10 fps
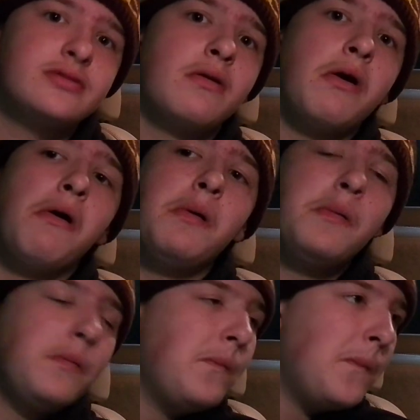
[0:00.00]
What would
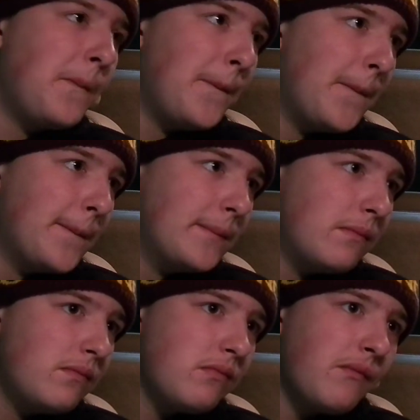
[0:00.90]
you give it as a score?
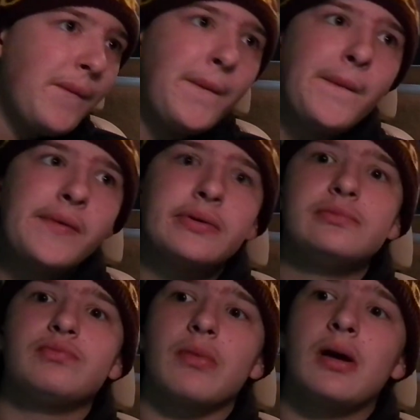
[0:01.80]

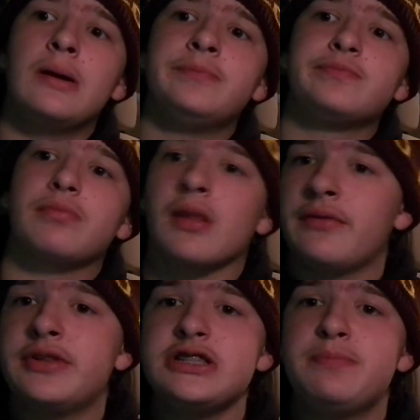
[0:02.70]

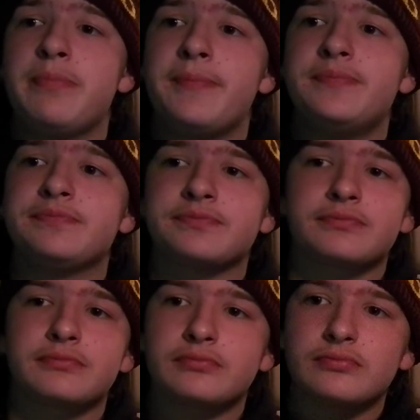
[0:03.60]
Let's say